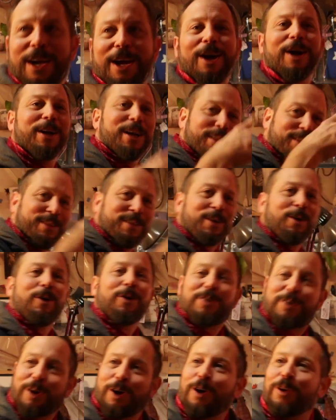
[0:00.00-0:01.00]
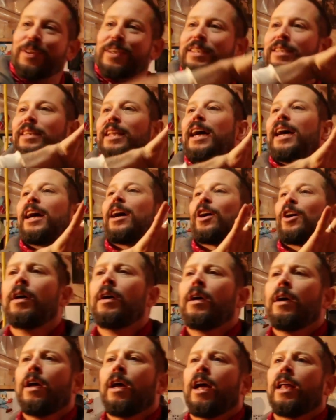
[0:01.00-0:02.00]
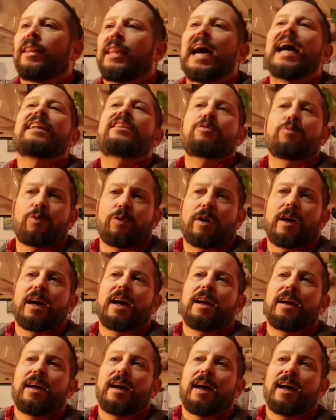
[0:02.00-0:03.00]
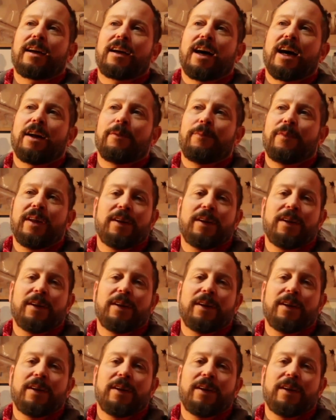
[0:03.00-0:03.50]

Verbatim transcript: here, and it's, so it's all this layer. That's where I got